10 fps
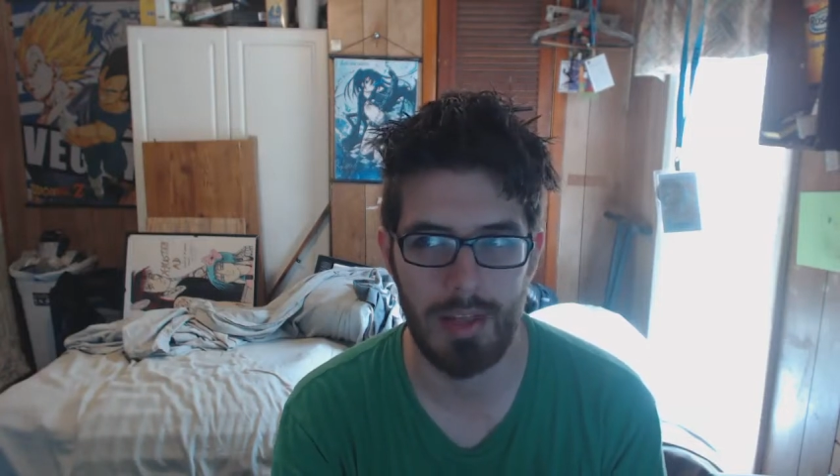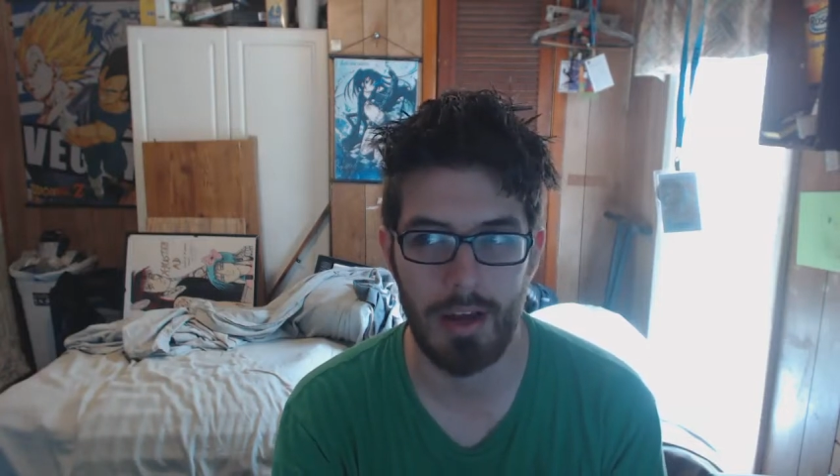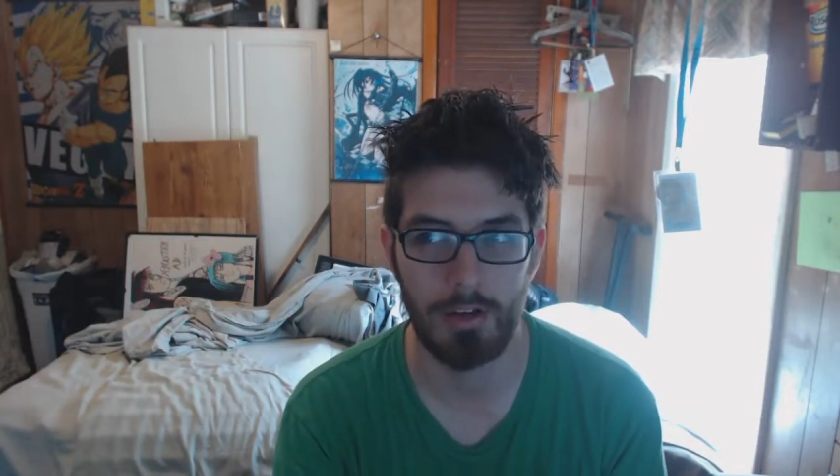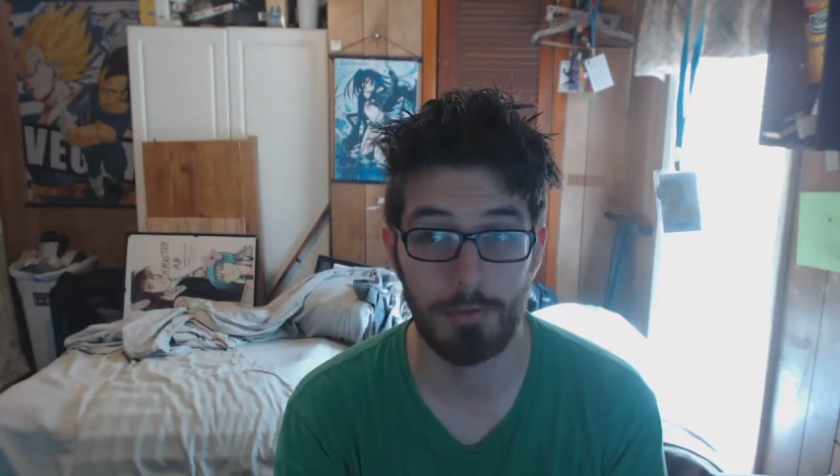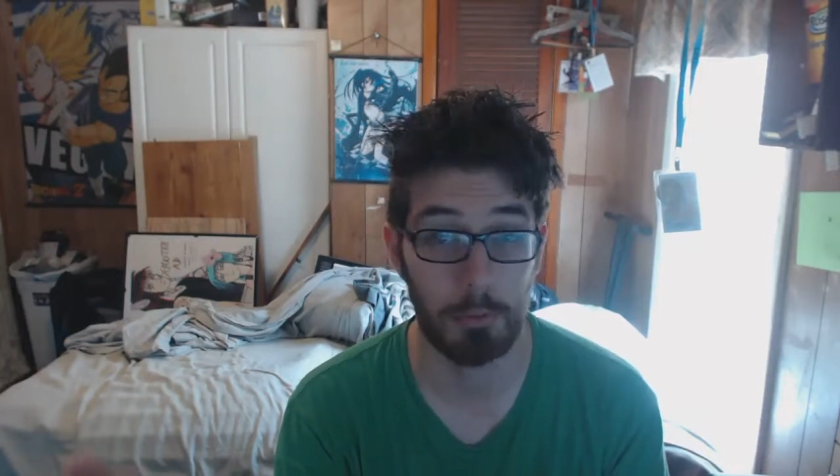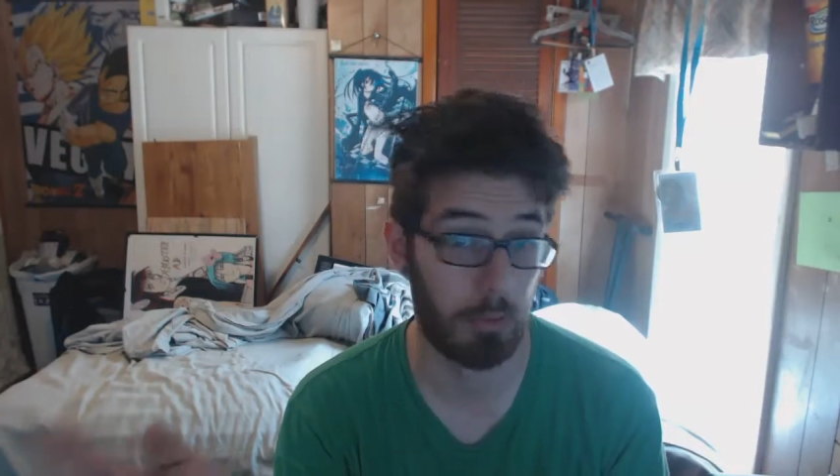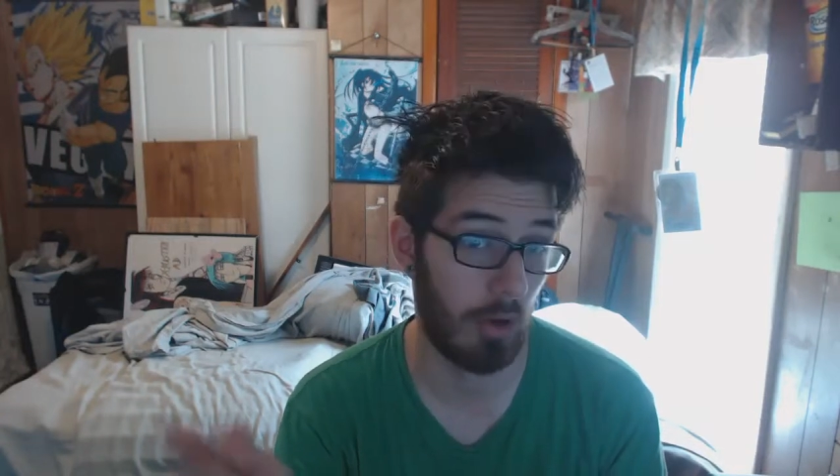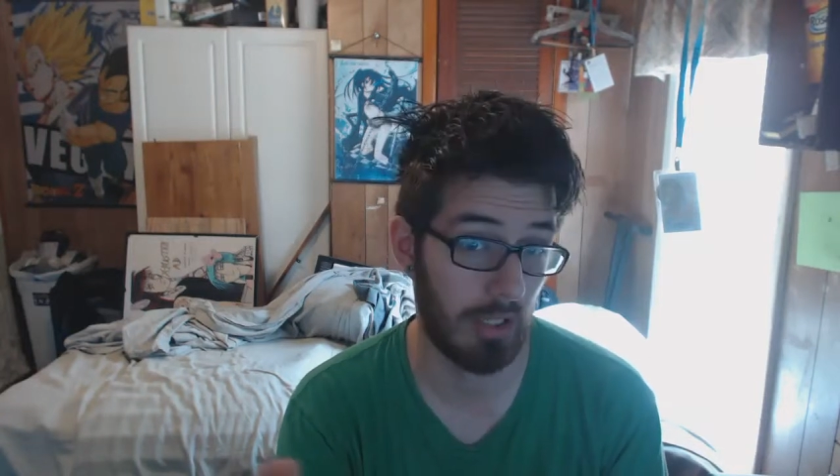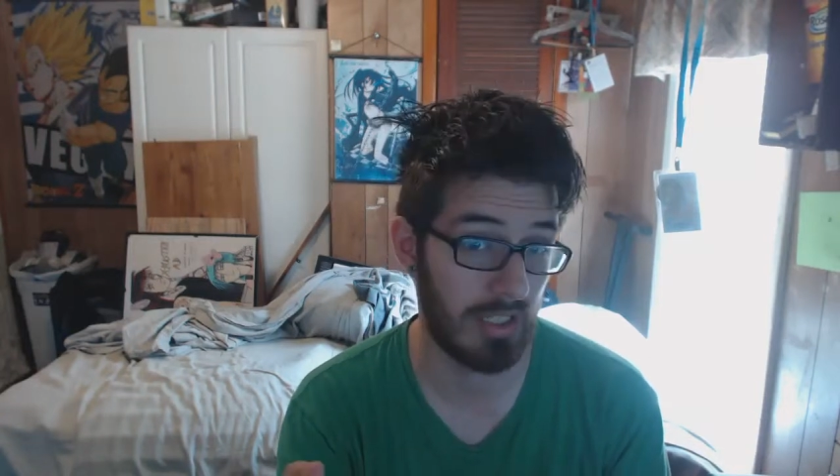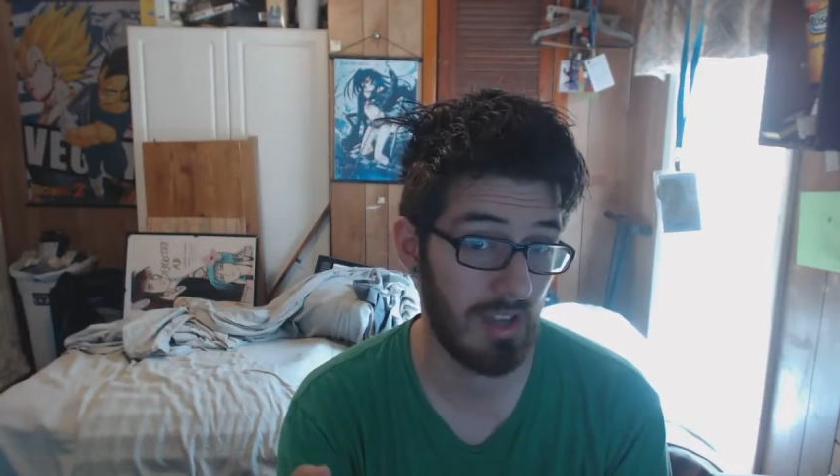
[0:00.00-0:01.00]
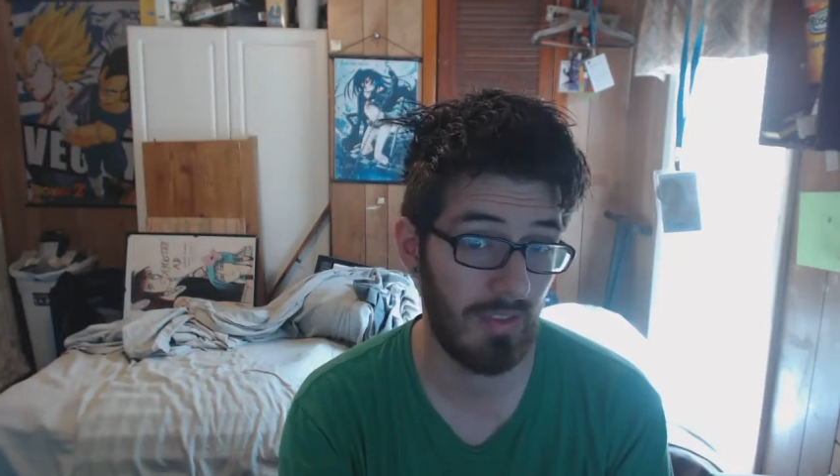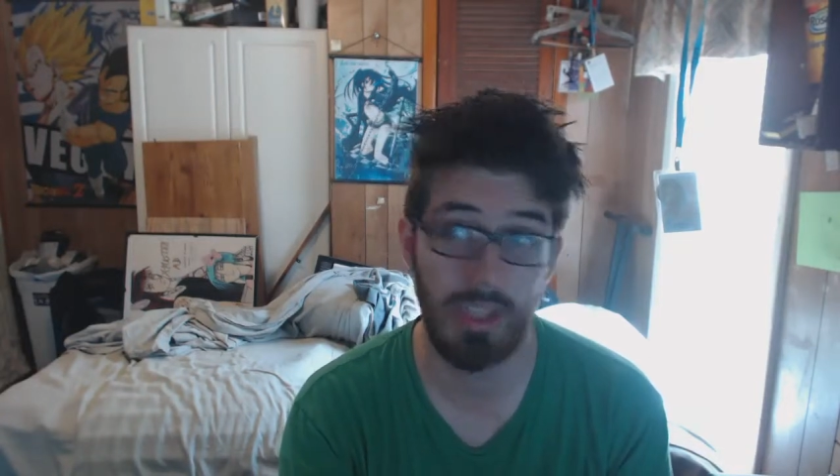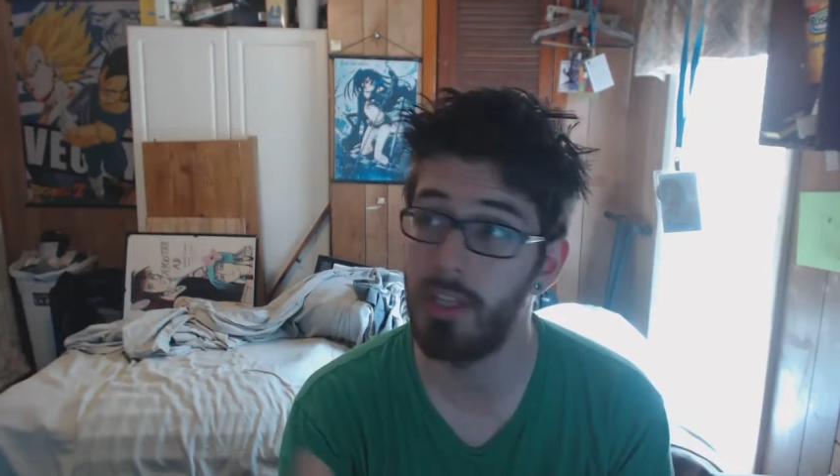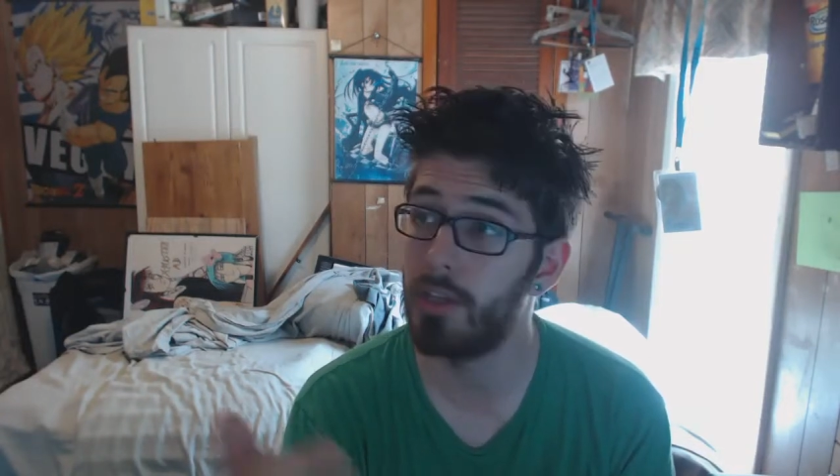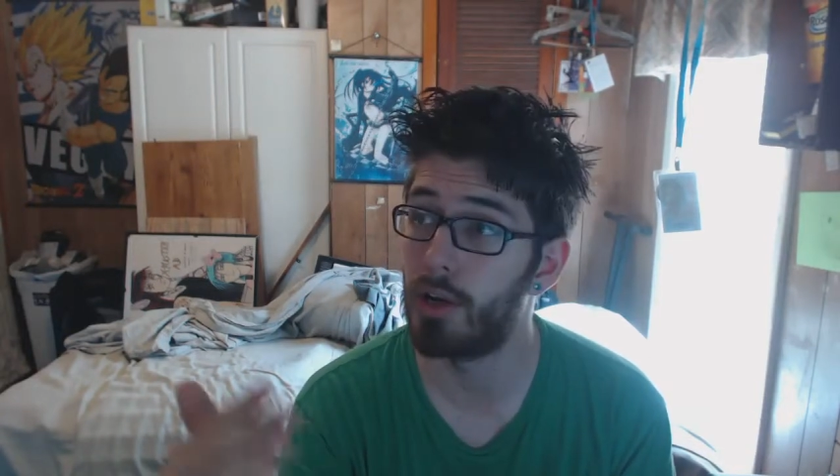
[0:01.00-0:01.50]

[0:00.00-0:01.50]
They are for productivity.